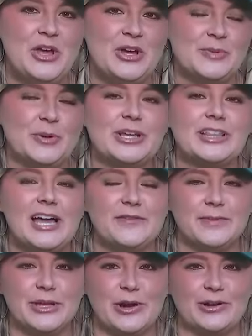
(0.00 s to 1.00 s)
Reporting live
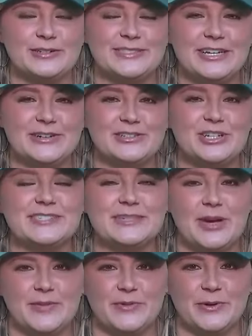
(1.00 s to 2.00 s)
from the Carter Center, Chelsea
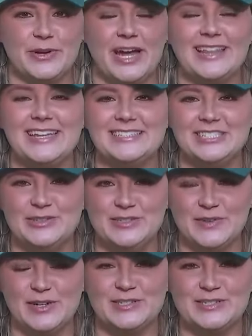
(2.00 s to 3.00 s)
Beimfohr Atlanta News
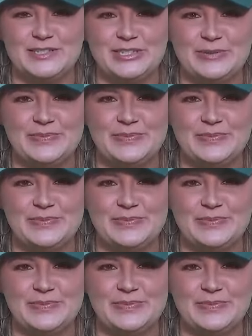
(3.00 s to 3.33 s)
First.